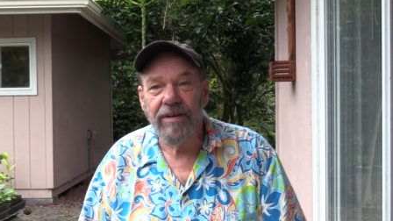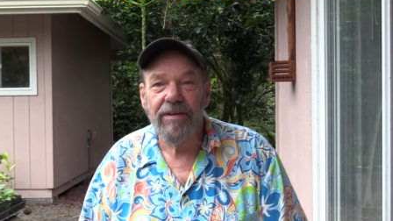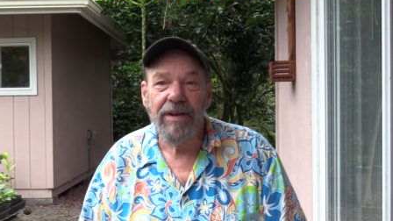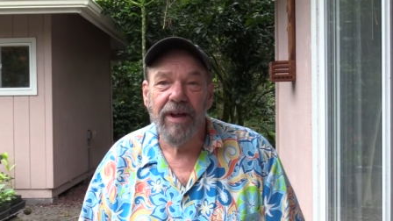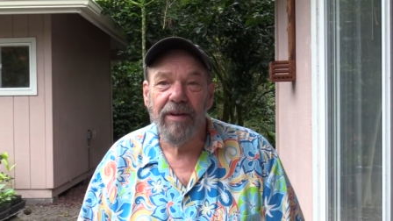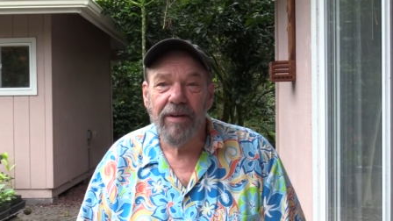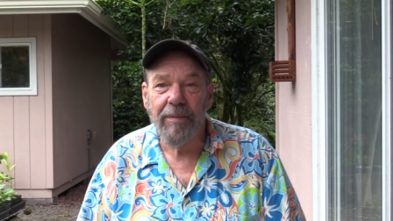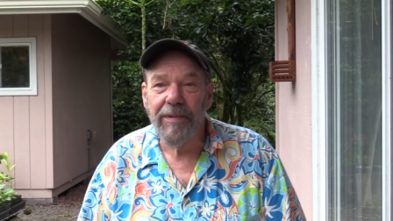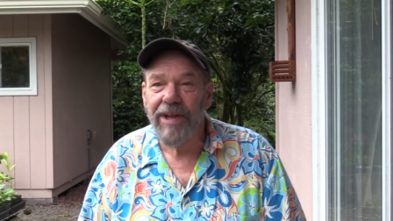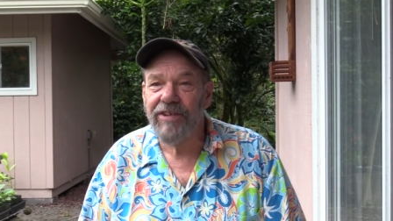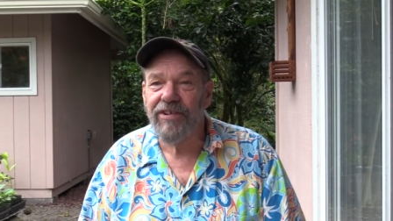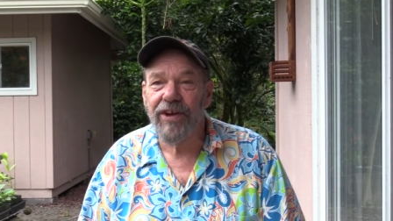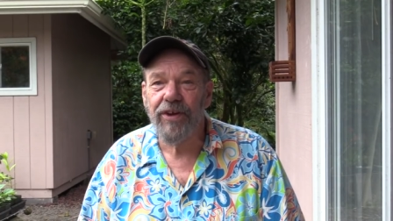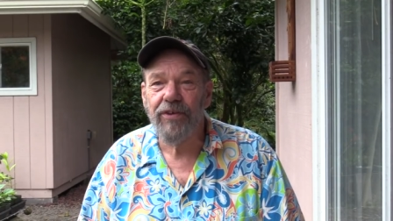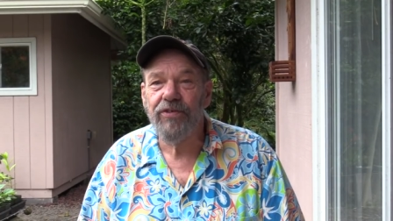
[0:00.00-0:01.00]
Yeah, I mean,
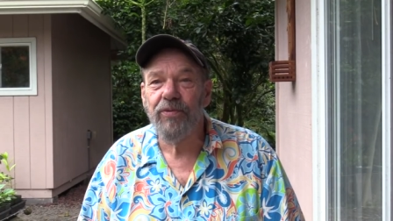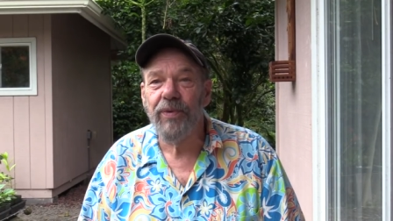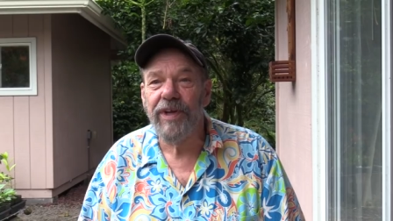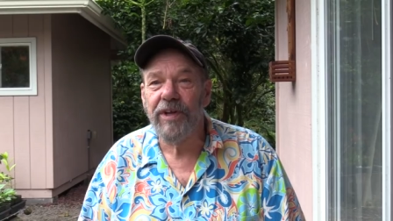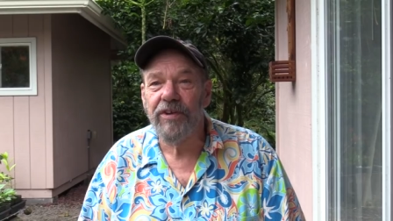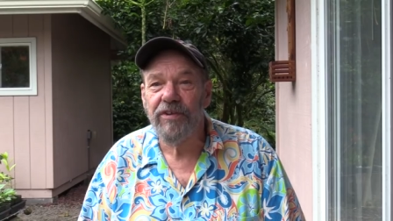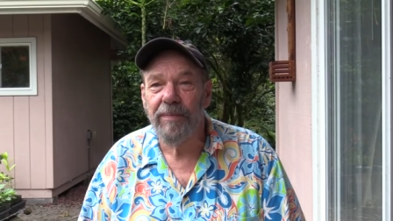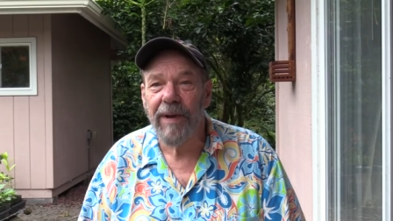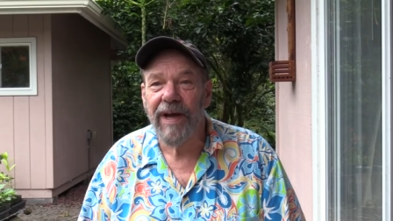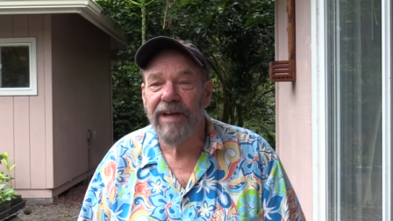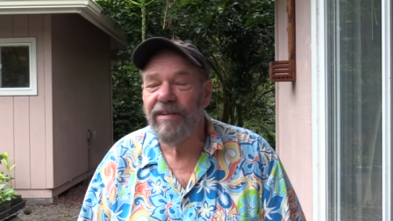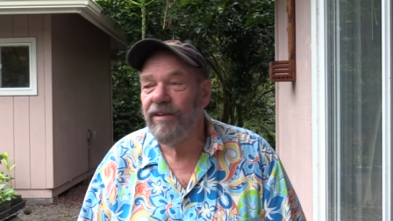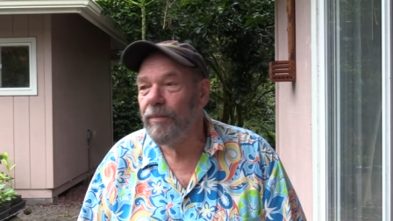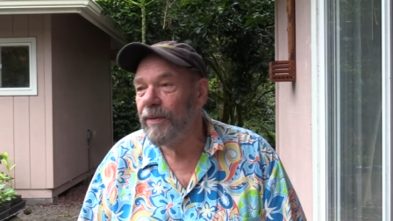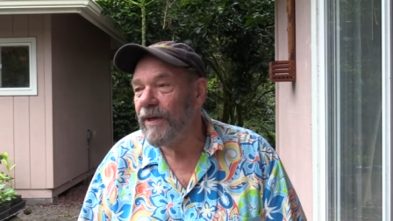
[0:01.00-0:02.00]
that's a sweet
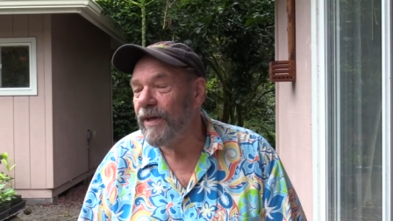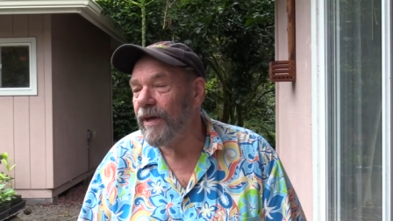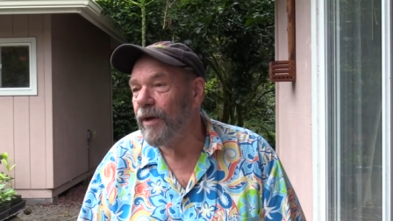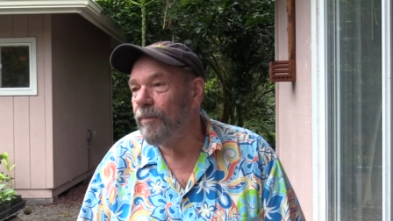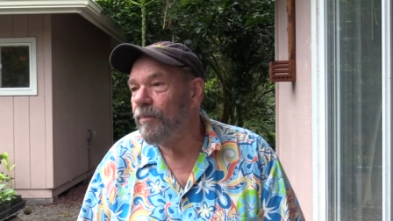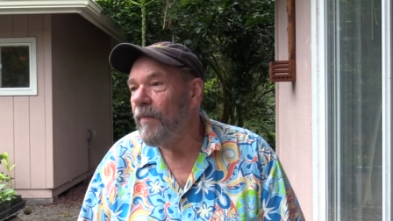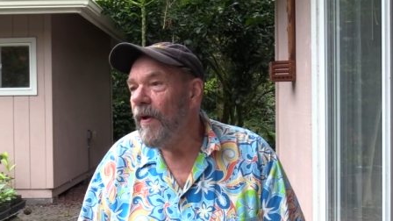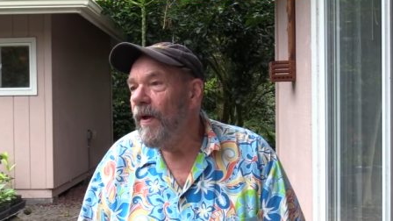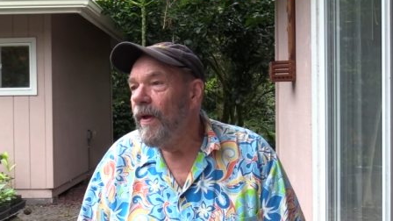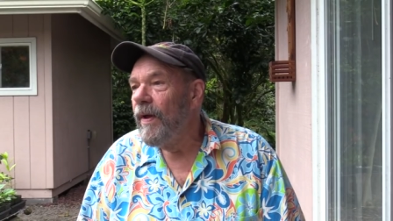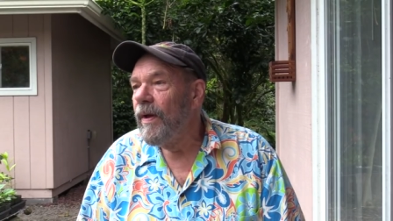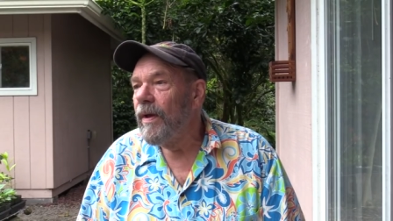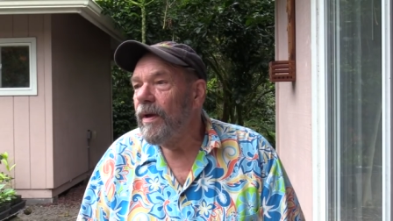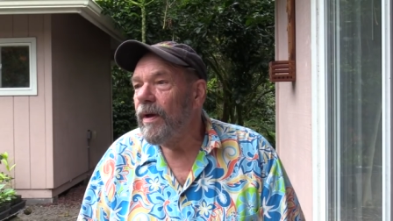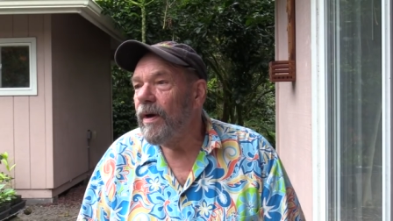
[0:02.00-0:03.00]
spot to be in
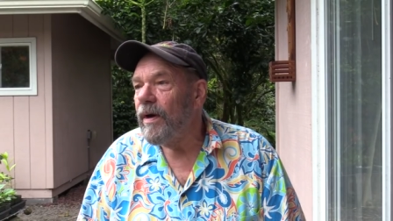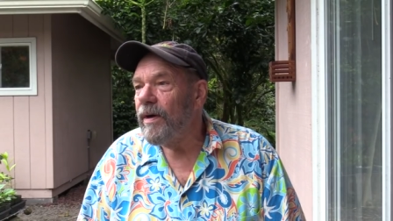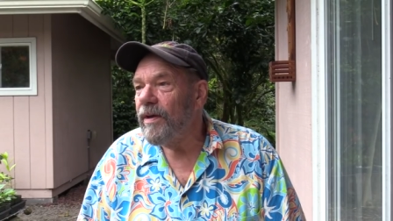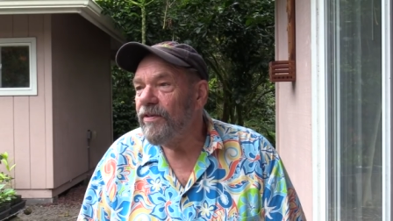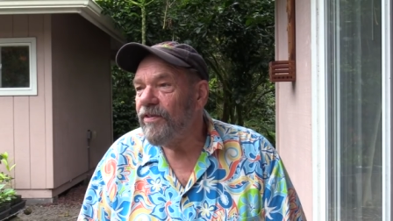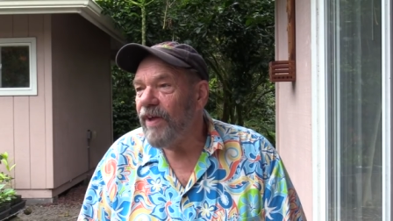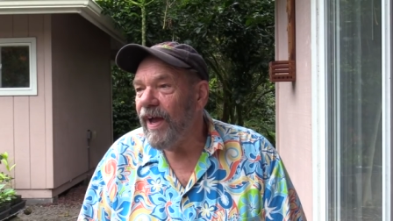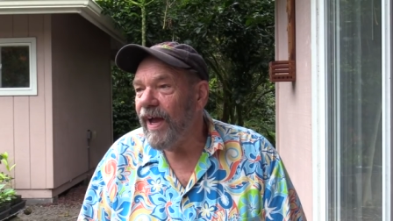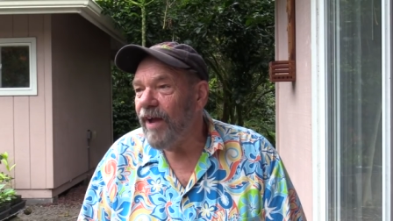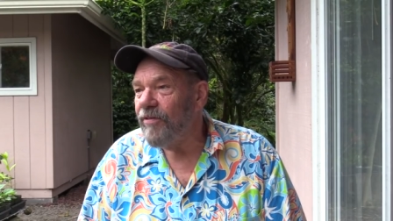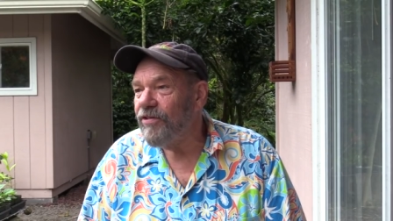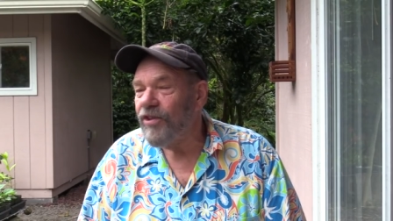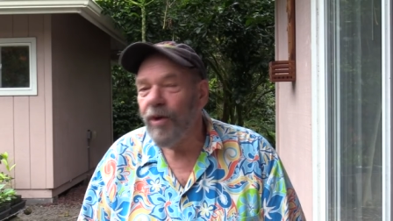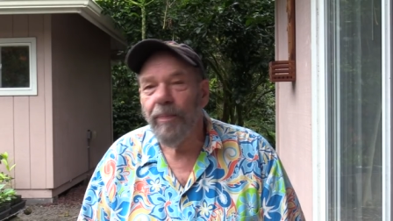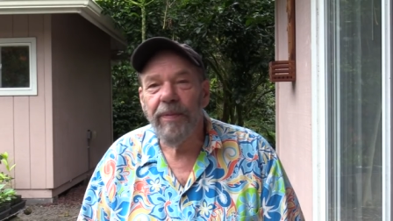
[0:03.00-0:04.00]
uh, is to
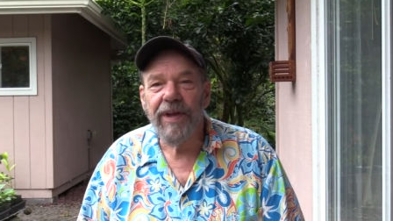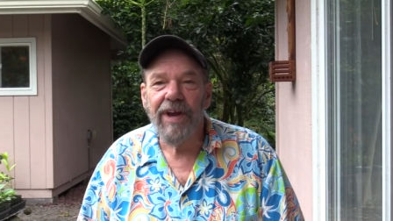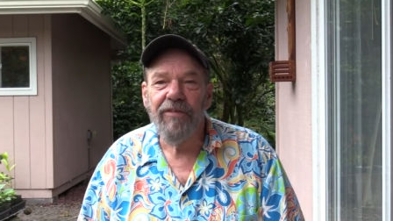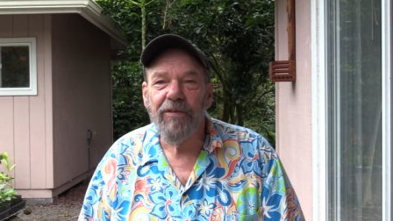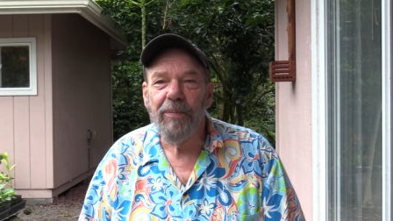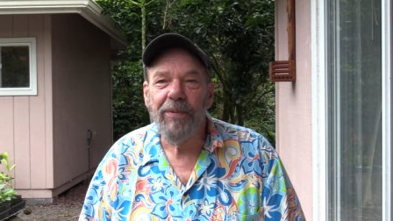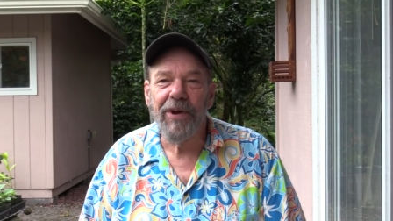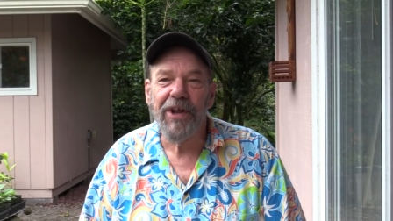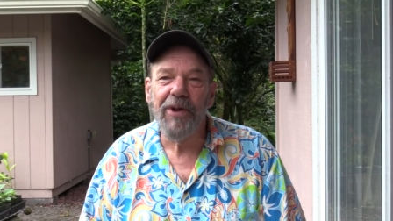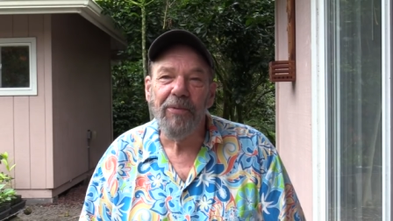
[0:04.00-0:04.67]
have something everybody